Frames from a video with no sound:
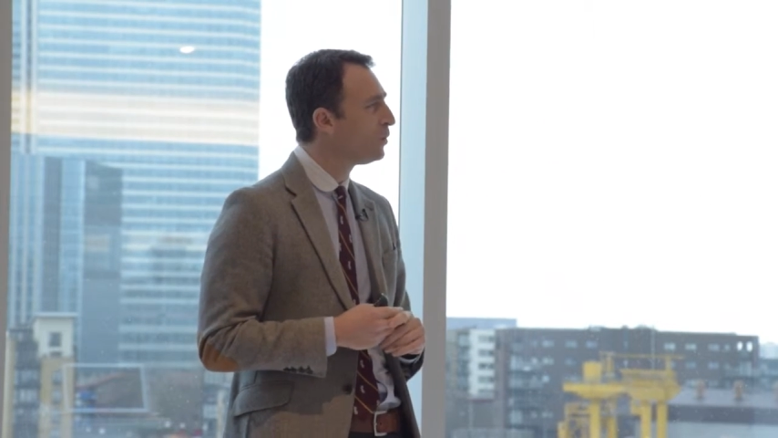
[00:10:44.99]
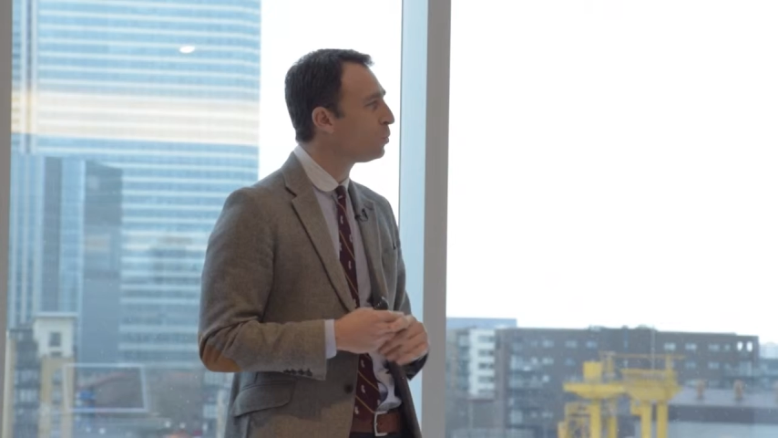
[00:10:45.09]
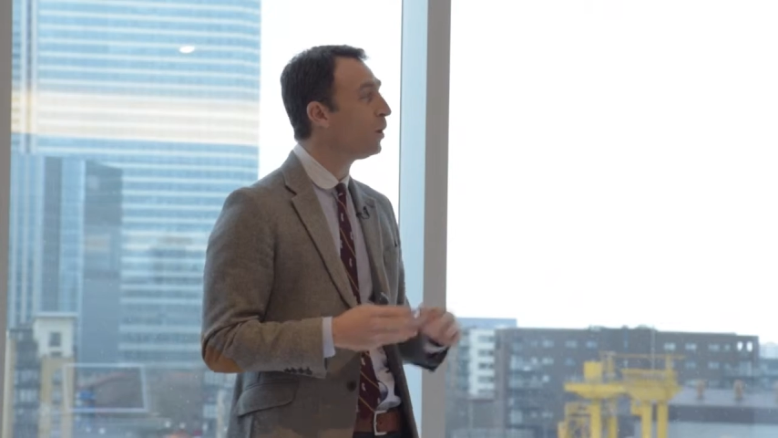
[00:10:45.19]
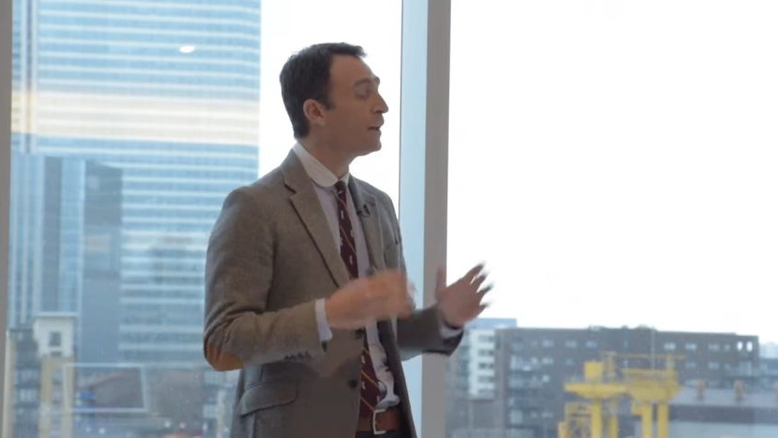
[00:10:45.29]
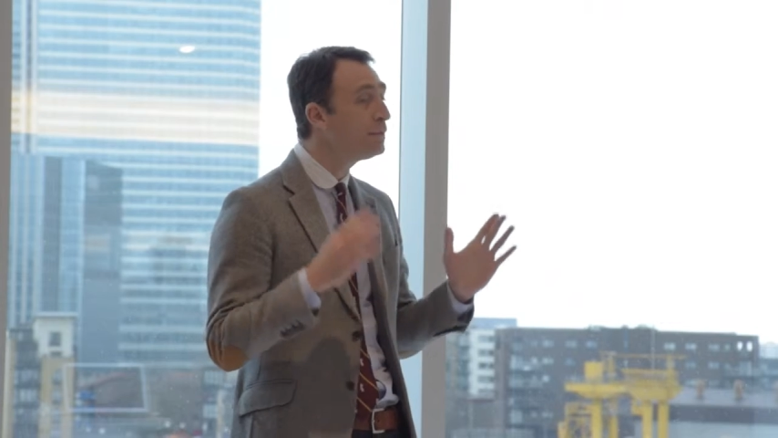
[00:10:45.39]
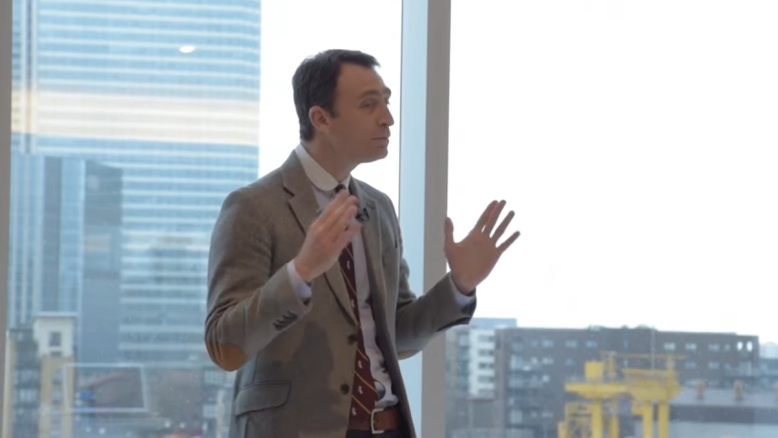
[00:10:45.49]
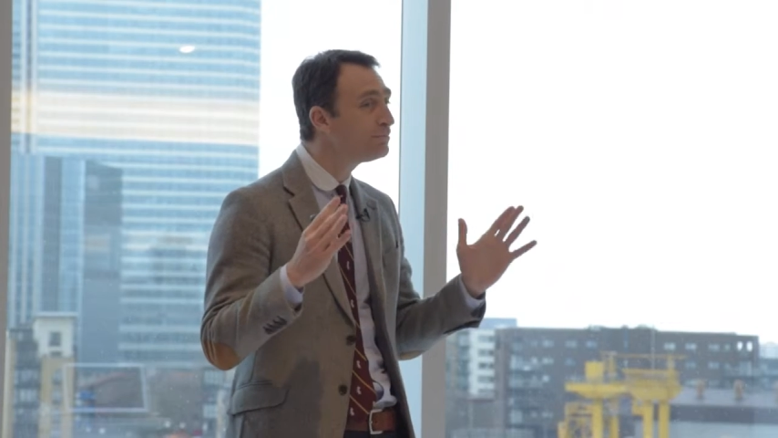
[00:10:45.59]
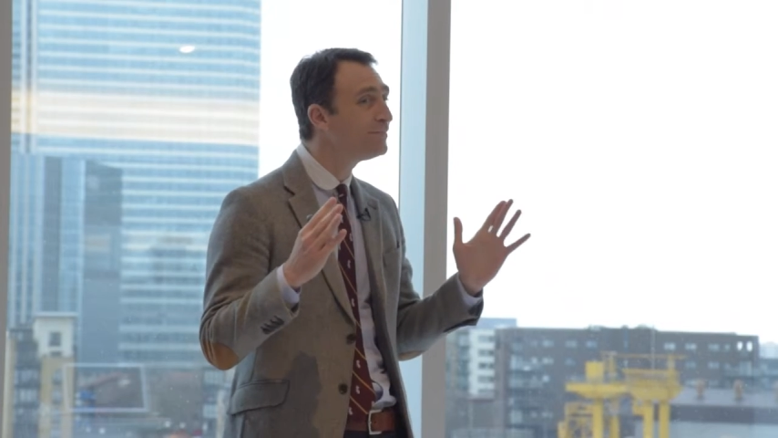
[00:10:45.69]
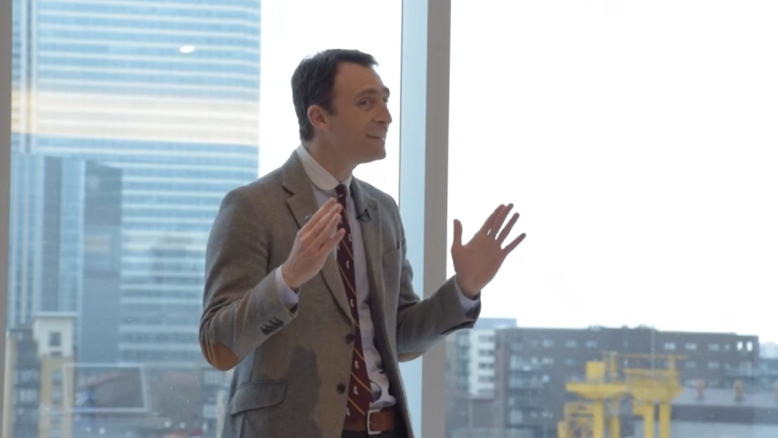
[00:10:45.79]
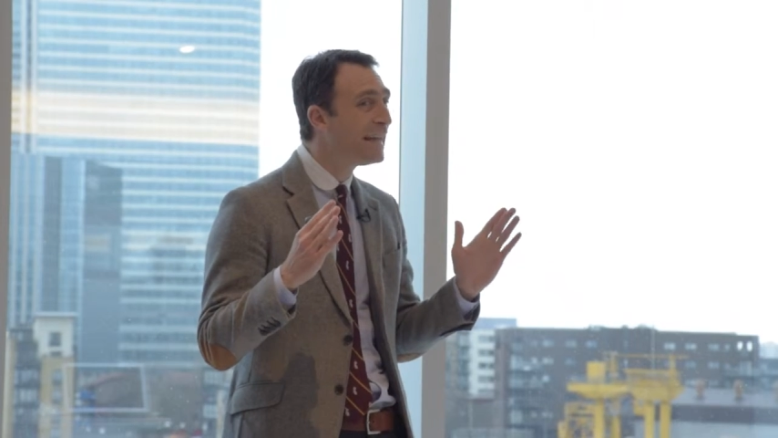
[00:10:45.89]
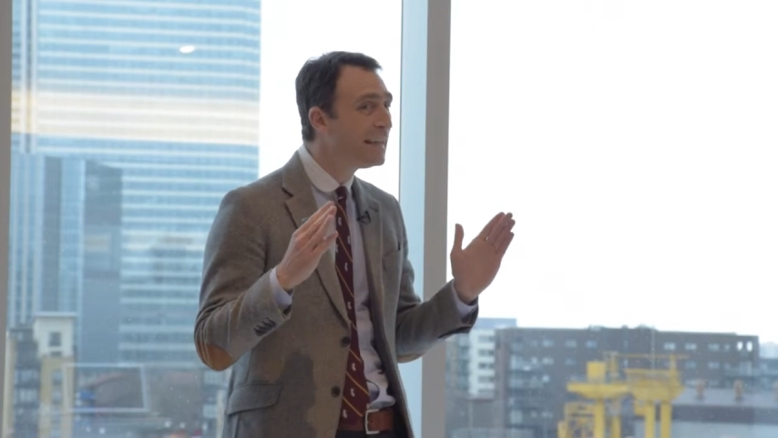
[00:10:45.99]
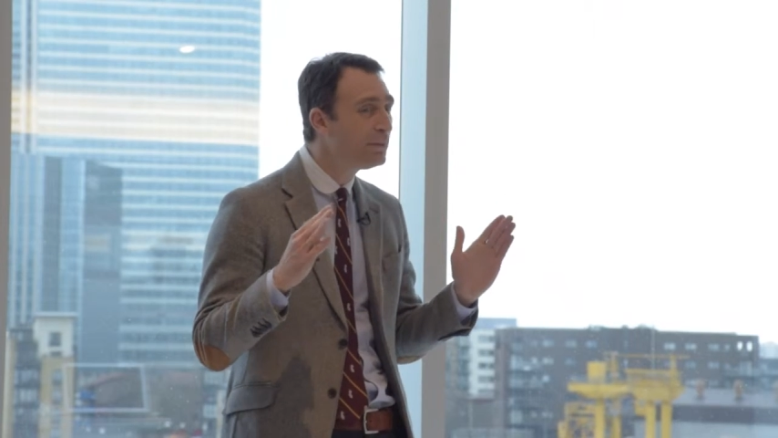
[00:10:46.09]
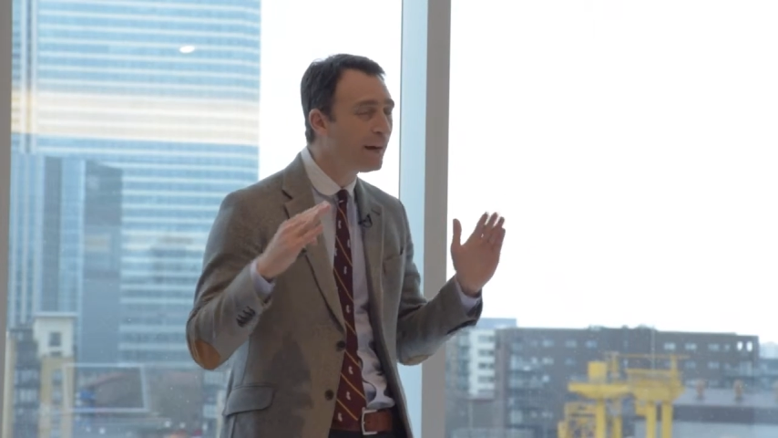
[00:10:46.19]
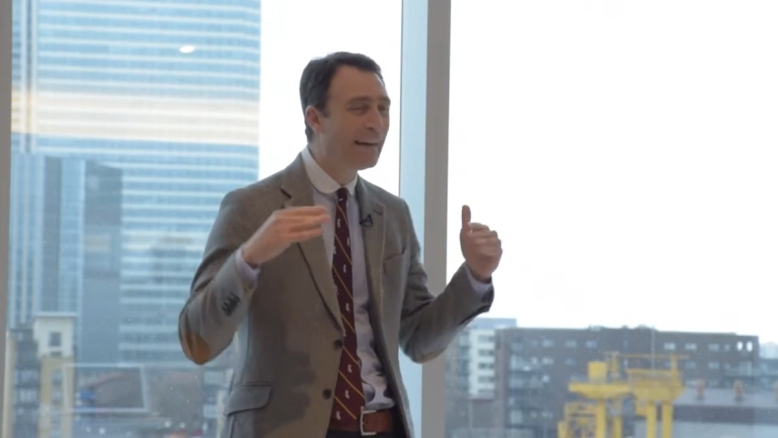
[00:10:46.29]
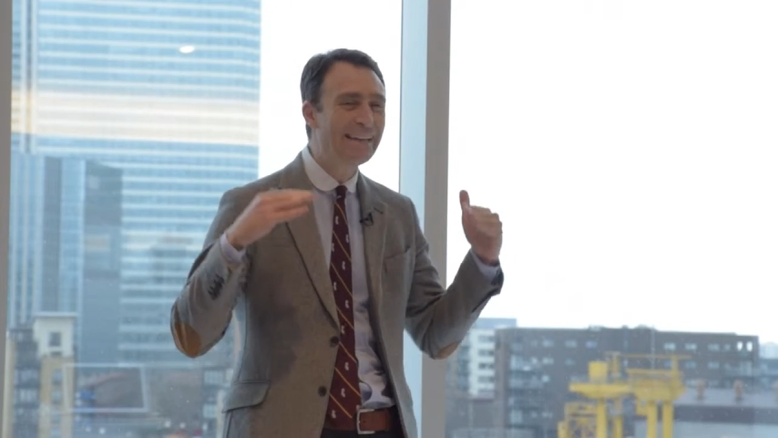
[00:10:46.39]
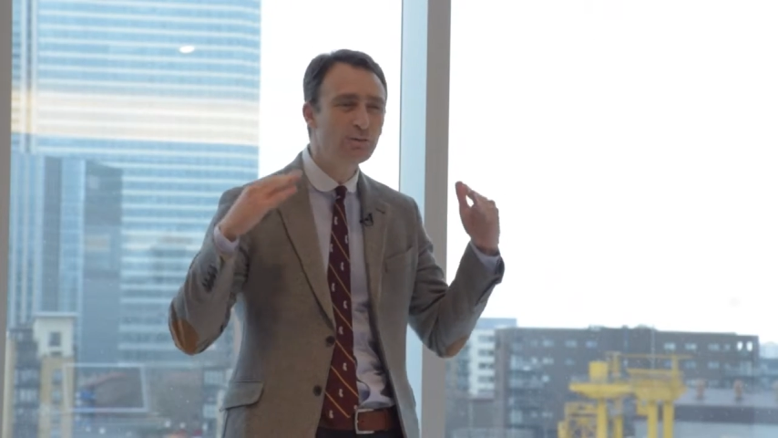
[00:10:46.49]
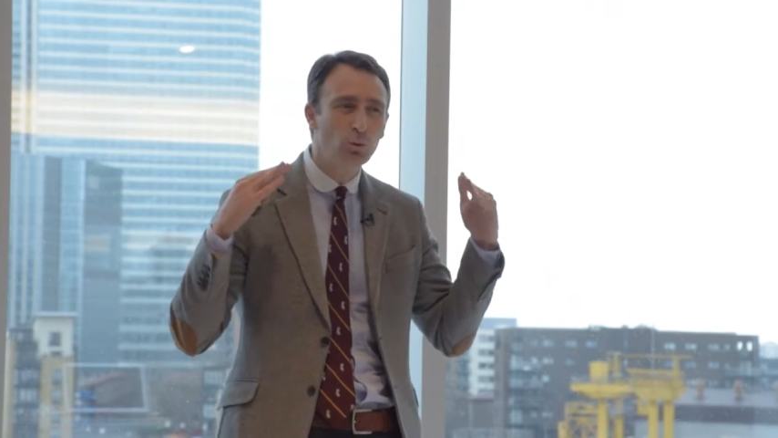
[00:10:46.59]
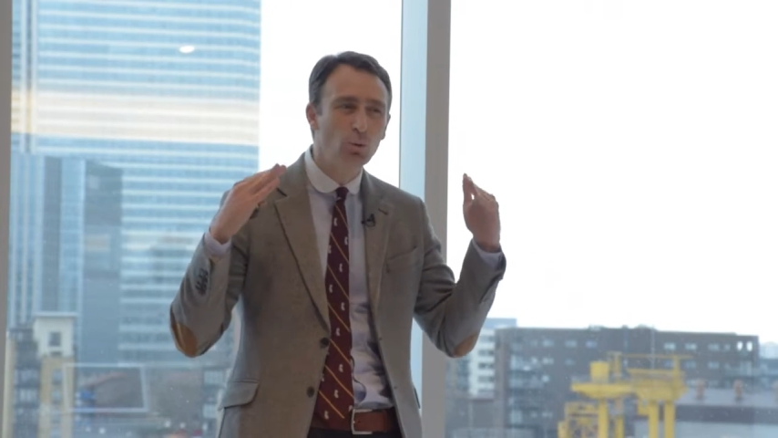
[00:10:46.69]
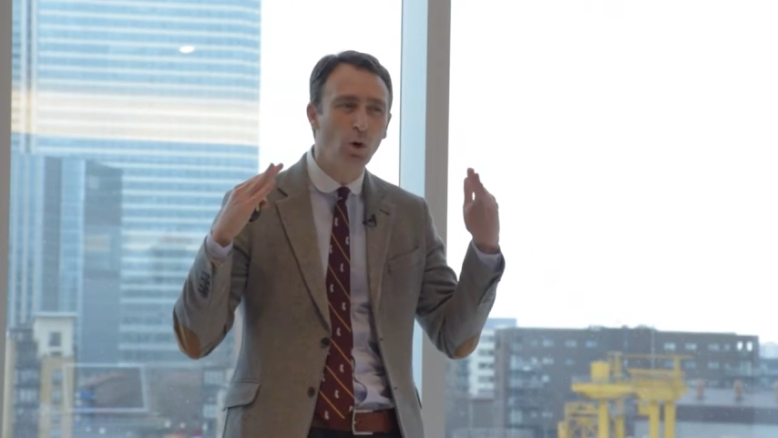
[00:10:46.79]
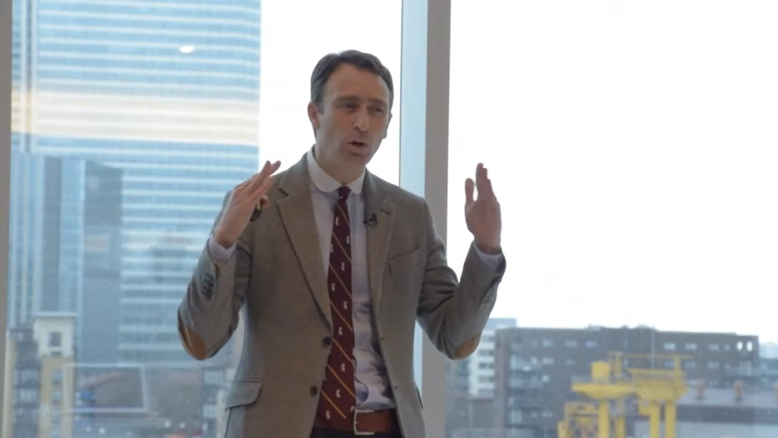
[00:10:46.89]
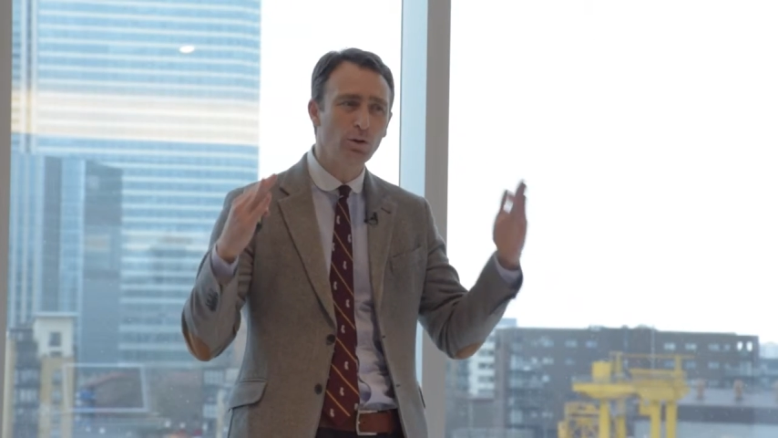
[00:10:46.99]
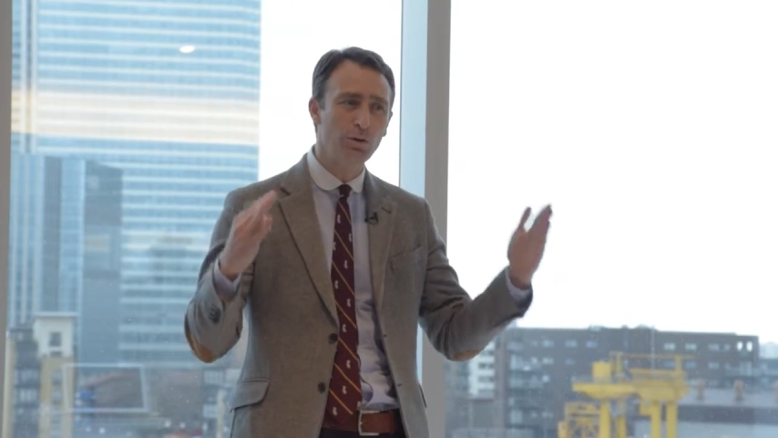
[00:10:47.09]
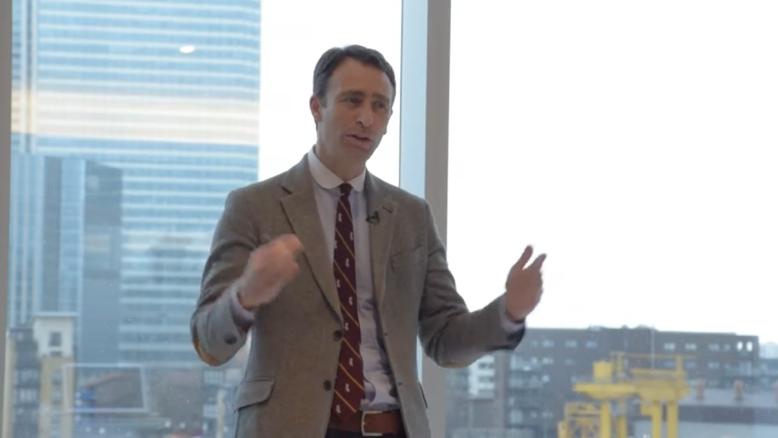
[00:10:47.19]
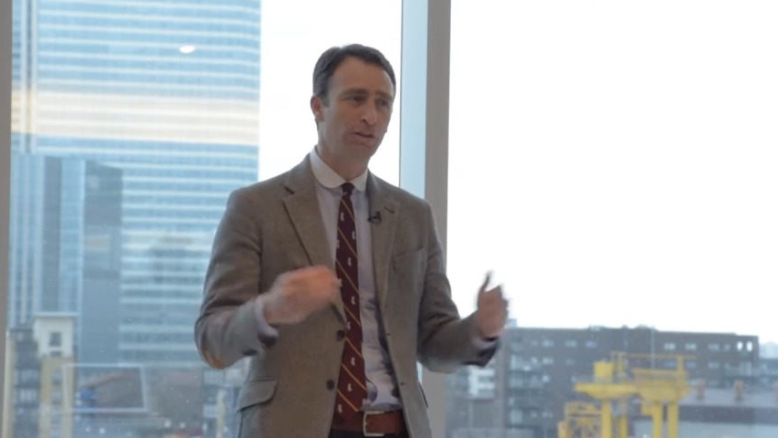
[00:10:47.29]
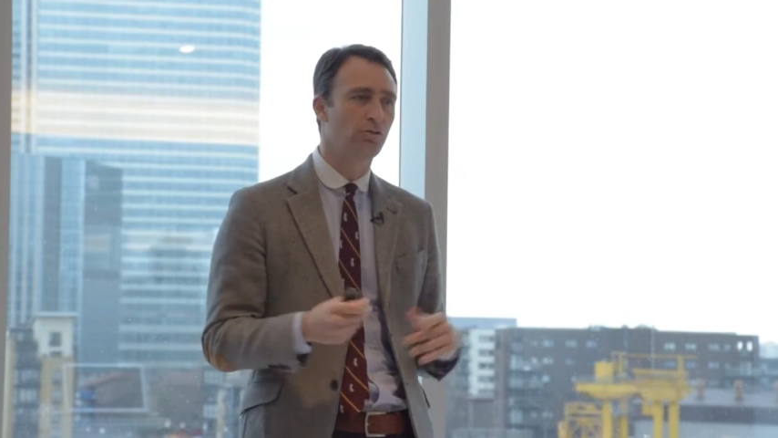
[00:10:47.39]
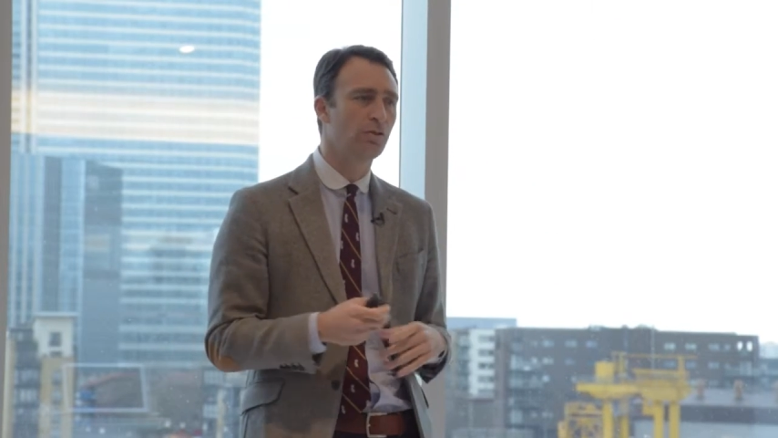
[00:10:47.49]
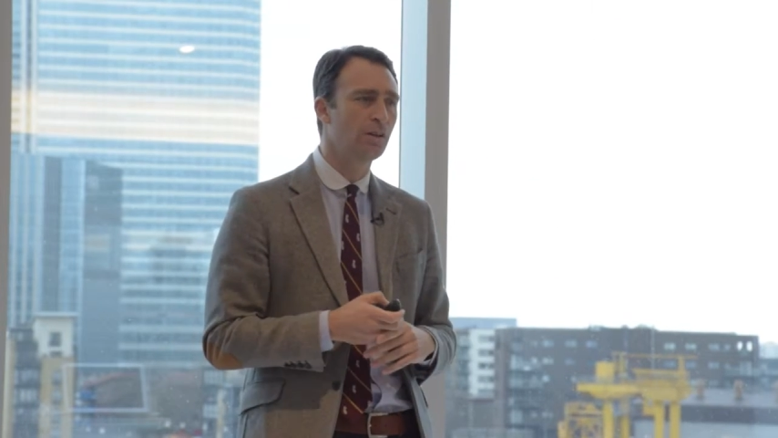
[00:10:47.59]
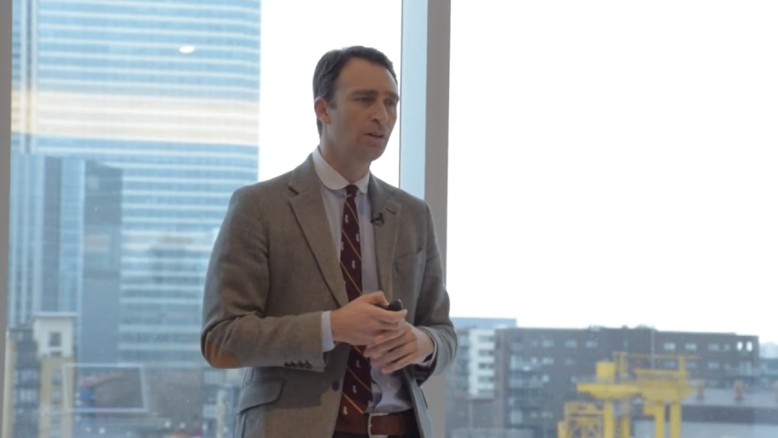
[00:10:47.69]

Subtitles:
What if I need to do all those things?